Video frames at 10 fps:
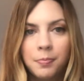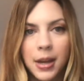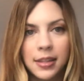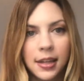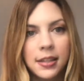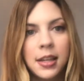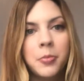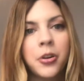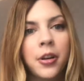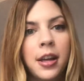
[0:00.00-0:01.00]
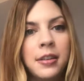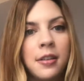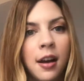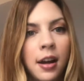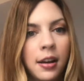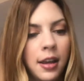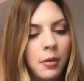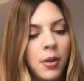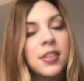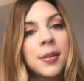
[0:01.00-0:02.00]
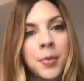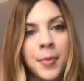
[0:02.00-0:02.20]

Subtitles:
bedside table and not with some of